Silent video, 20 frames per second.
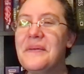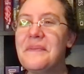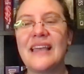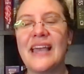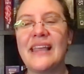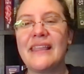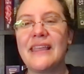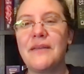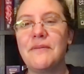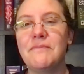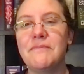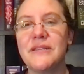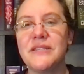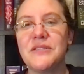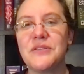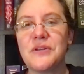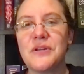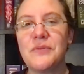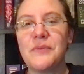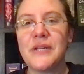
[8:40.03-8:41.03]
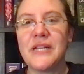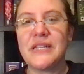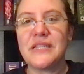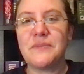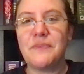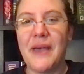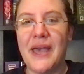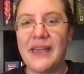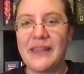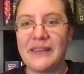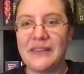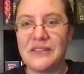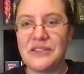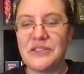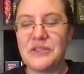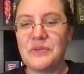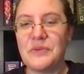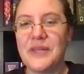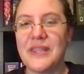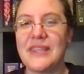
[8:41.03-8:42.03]
I like mystery when it's
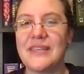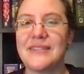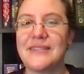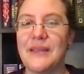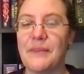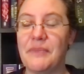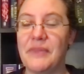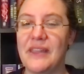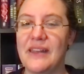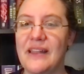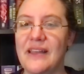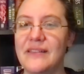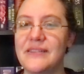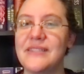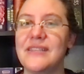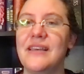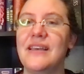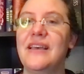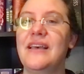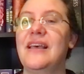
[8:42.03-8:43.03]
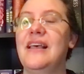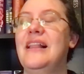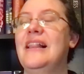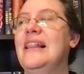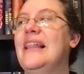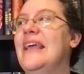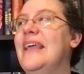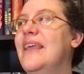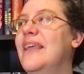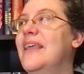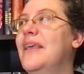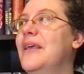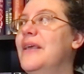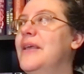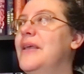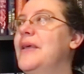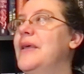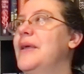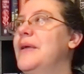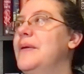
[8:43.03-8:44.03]
packaged with something else. Like
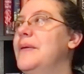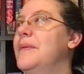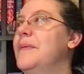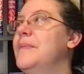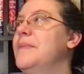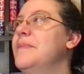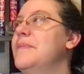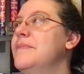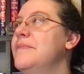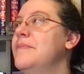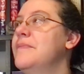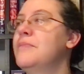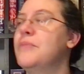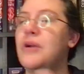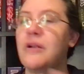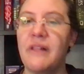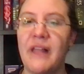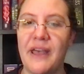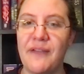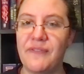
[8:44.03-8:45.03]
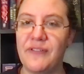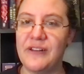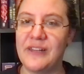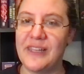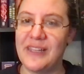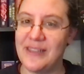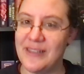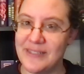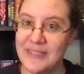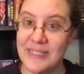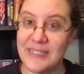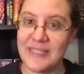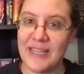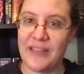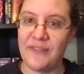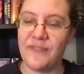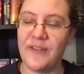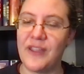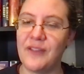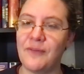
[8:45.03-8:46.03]
Mur Lafferty is a
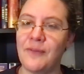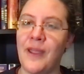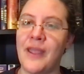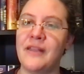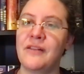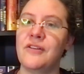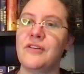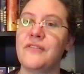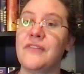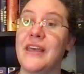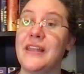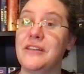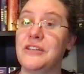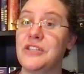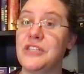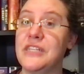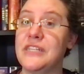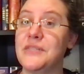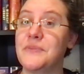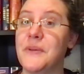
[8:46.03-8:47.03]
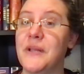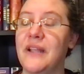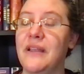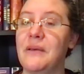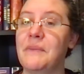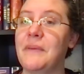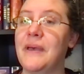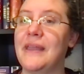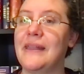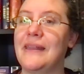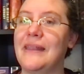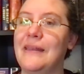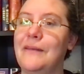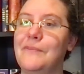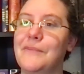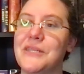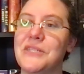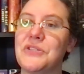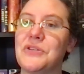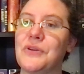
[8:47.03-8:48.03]
sci-fi writer that she's been combining
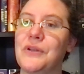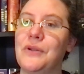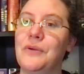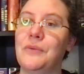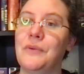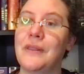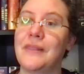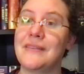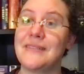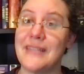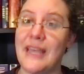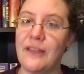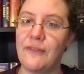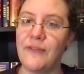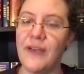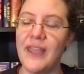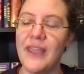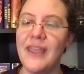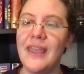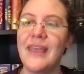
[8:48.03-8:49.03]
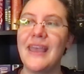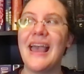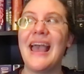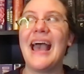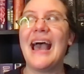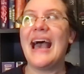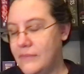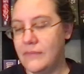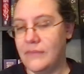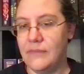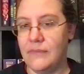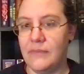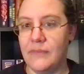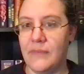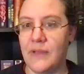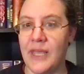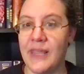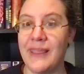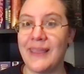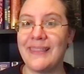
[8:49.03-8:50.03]
mystery with sci-fi.
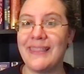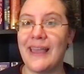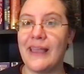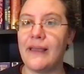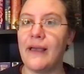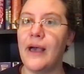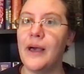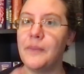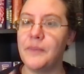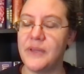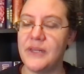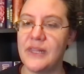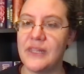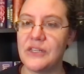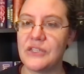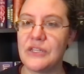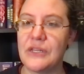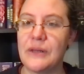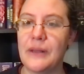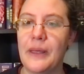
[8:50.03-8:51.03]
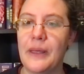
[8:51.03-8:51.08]
I like that combination,